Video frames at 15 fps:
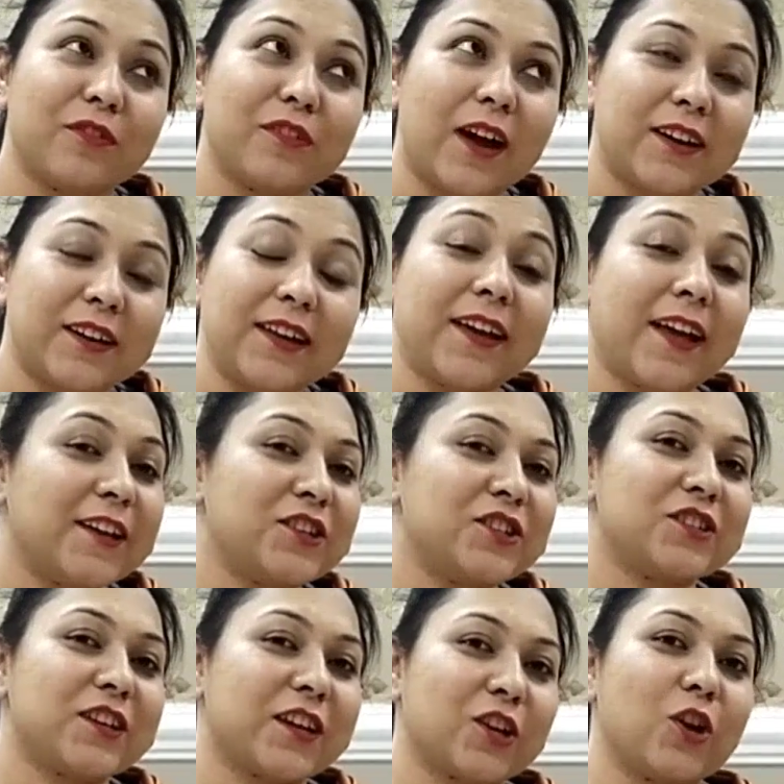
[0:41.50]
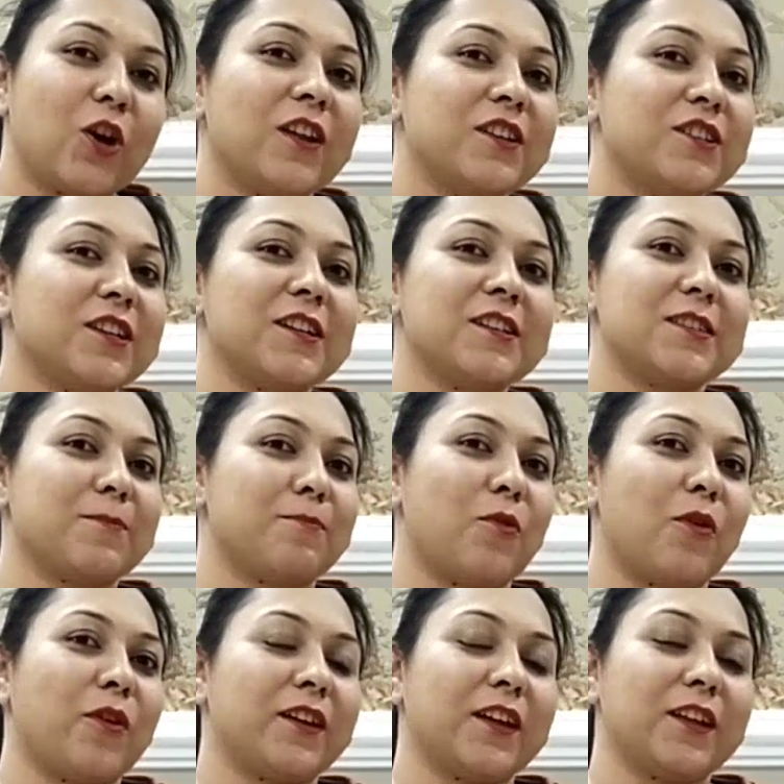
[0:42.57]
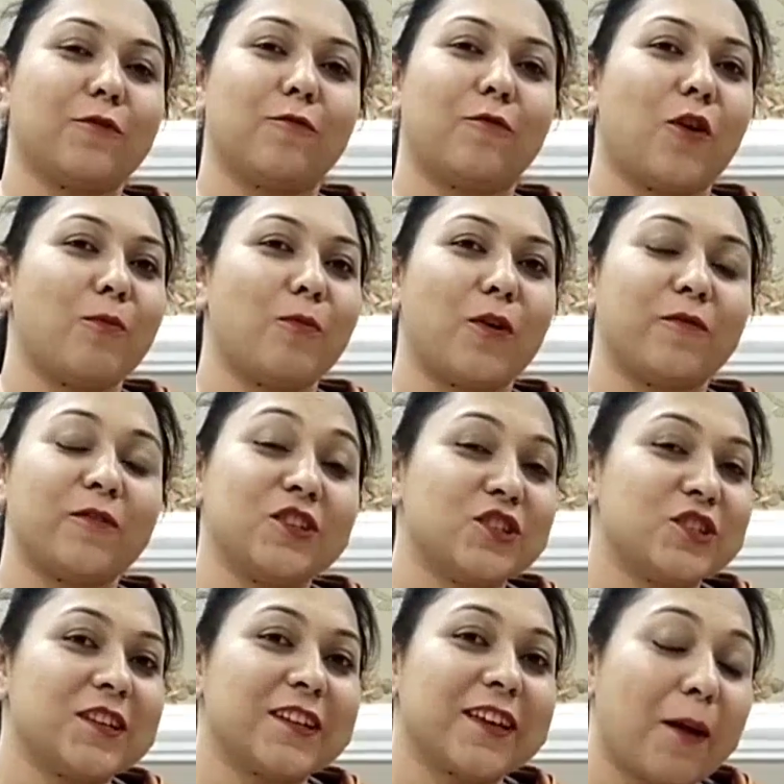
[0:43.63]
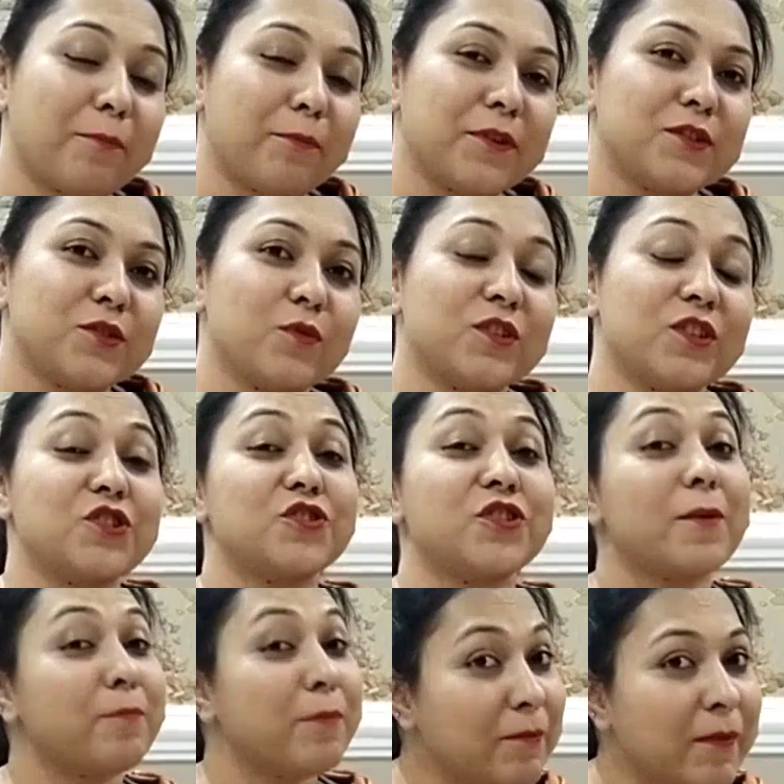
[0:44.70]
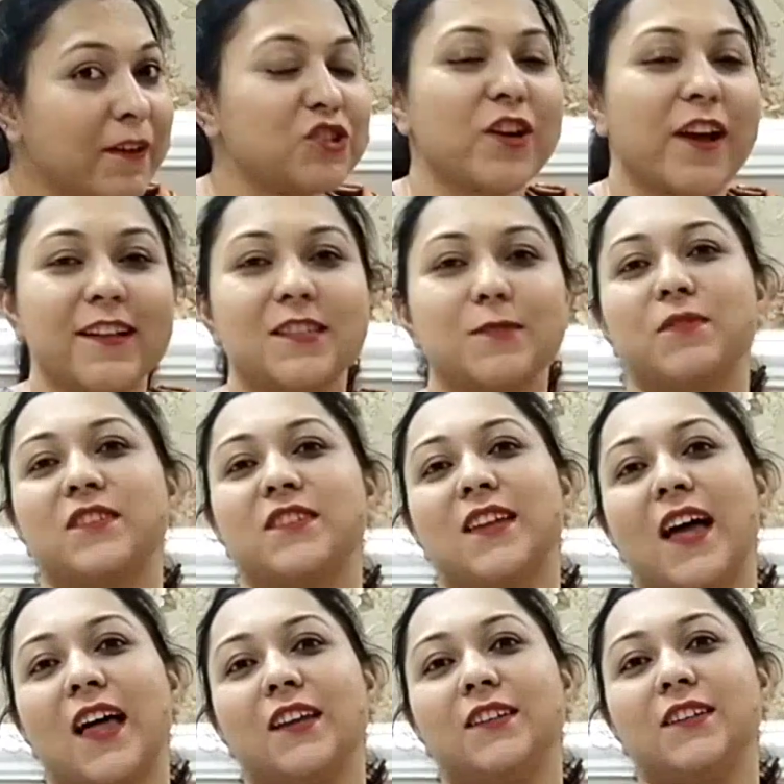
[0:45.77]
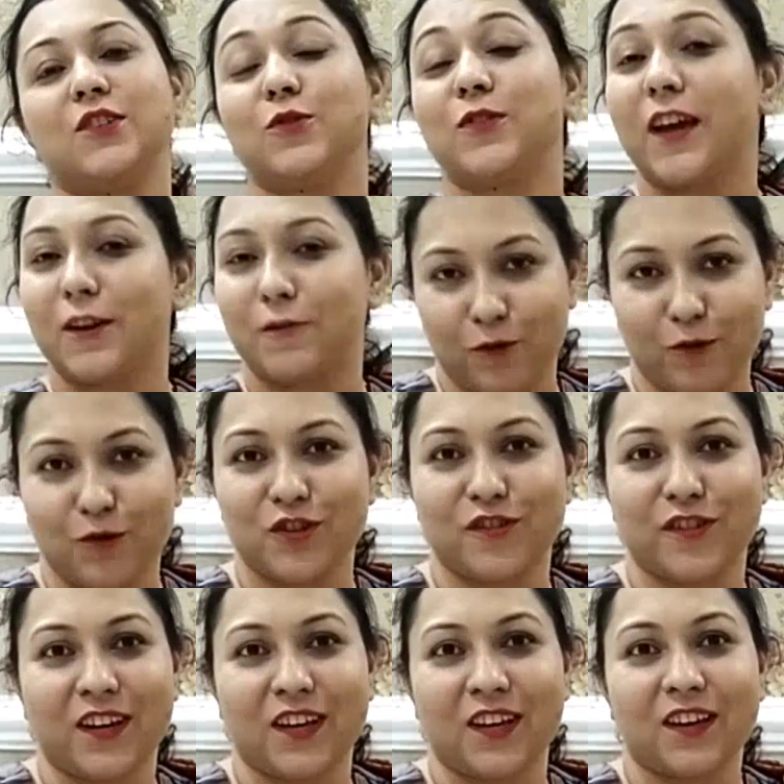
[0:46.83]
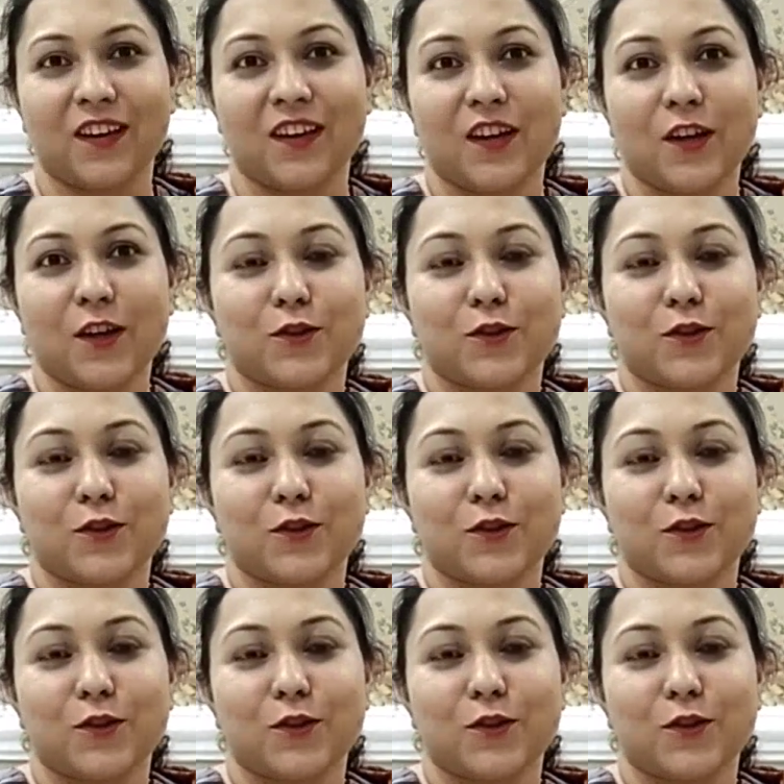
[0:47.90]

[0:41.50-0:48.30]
cutting-edge technological support in the form of digital campus, which is shaping my child's personality to get future ready.